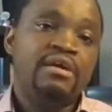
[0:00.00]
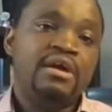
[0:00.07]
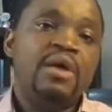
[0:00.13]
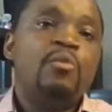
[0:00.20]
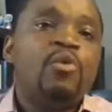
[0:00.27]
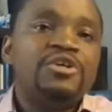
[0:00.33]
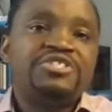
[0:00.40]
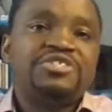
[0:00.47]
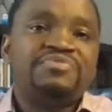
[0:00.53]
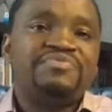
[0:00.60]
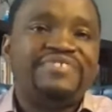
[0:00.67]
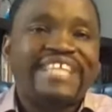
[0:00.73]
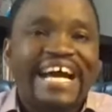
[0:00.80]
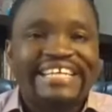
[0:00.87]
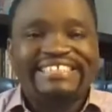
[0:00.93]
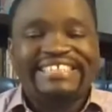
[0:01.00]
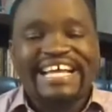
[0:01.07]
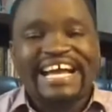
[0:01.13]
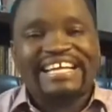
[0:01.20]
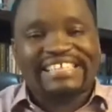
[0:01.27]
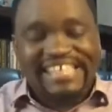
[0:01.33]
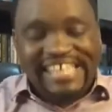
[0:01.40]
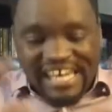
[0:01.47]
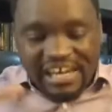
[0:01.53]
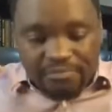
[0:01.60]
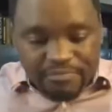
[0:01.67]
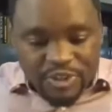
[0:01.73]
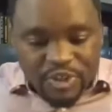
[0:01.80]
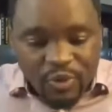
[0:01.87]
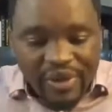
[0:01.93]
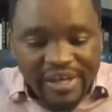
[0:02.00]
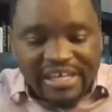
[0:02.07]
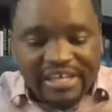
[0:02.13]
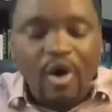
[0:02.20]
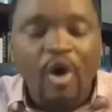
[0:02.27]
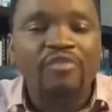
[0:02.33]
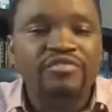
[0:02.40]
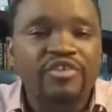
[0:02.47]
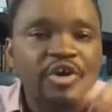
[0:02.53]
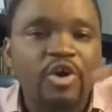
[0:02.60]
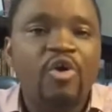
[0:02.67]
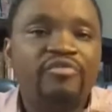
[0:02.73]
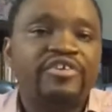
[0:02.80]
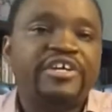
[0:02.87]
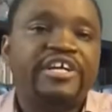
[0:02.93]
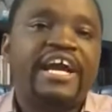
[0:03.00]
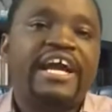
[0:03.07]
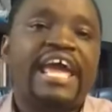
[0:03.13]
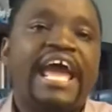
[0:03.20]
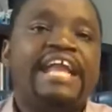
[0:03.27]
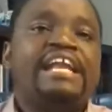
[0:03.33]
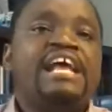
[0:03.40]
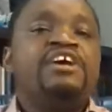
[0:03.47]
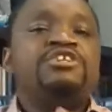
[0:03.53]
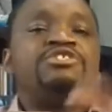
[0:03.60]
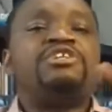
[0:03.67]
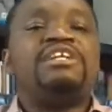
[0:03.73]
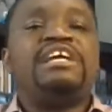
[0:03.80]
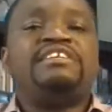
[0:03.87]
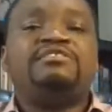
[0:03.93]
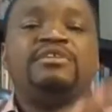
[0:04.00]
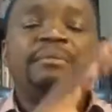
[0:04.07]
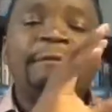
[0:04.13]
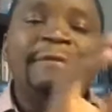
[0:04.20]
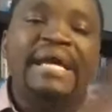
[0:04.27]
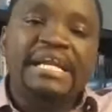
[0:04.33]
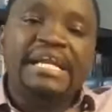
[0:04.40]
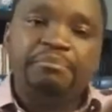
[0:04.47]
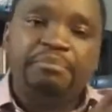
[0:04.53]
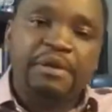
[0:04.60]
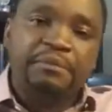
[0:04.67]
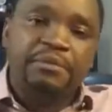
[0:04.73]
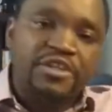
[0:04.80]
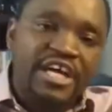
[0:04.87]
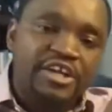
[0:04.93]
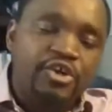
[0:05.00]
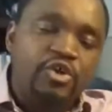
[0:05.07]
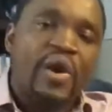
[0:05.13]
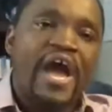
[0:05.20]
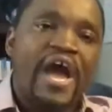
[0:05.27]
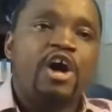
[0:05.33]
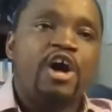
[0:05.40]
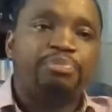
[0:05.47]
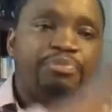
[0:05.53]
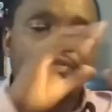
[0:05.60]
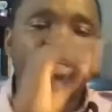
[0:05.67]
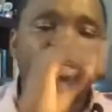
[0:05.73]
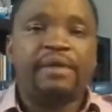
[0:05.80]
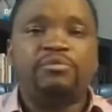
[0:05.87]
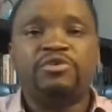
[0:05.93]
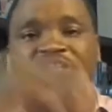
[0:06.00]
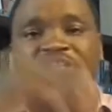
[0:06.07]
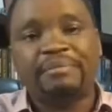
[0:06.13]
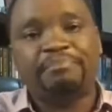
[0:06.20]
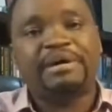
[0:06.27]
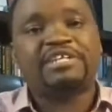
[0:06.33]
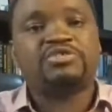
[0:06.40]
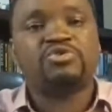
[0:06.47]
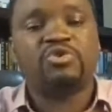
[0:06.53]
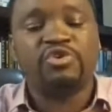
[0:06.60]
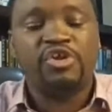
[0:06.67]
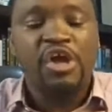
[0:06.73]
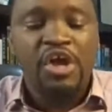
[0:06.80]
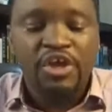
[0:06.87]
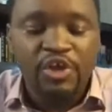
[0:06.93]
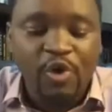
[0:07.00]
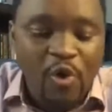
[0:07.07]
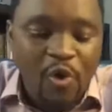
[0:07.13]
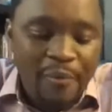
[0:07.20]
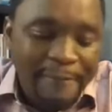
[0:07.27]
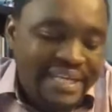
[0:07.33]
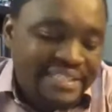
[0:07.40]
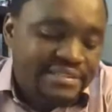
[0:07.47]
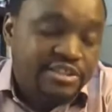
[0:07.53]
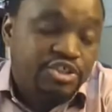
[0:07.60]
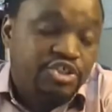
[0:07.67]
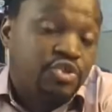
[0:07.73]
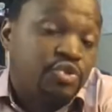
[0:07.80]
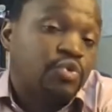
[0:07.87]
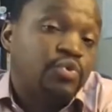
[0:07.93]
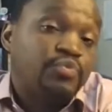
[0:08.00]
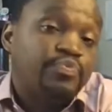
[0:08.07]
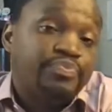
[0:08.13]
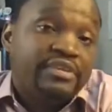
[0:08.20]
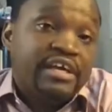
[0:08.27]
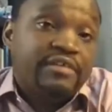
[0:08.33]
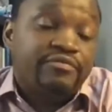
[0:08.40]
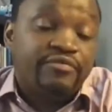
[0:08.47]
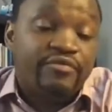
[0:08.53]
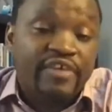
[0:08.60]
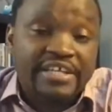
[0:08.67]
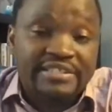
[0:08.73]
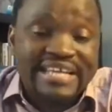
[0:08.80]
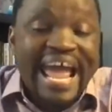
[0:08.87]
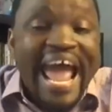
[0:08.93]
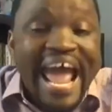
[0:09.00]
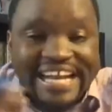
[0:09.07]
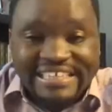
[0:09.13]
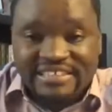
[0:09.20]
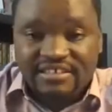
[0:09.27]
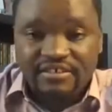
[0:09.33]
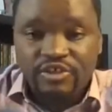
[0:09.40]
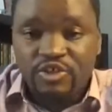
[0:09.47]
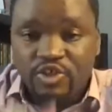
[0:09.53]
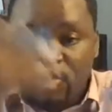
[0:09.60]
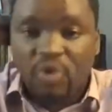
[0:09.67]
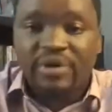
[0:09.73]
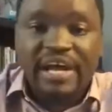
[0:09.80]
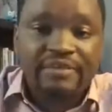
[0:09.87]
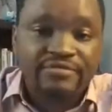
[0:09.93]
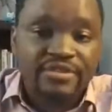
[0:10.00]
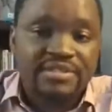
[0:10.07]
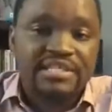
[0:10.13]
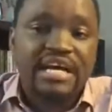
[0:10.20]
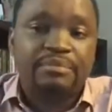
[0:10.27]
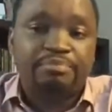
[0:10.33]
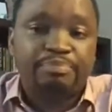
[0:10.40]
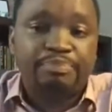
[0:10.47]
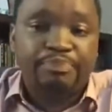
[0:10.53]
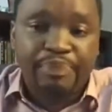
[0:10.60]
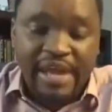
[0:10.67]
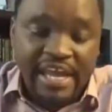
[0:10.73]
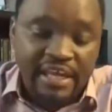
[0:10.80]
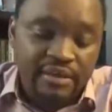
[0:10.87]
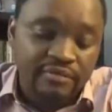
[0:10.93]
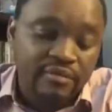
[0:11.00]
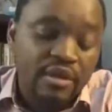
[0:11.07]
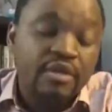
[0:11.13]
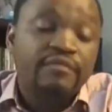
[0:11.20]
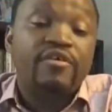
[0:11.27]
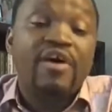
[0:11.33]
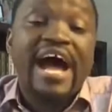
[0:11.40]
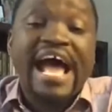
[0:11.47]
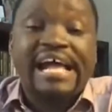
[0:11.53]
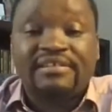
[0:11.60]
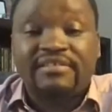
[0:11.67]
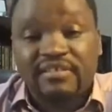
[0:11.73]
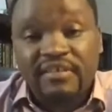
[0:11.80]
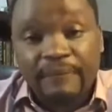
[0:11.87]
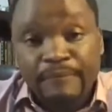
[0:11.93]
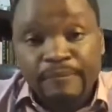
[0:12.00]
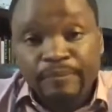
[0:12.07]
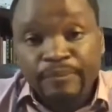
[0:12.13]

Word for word: And once you've done that, keep doing it over and over and again so that the many people that you help, they would then pass on your message to their friends. And you don't have to start paying for ads.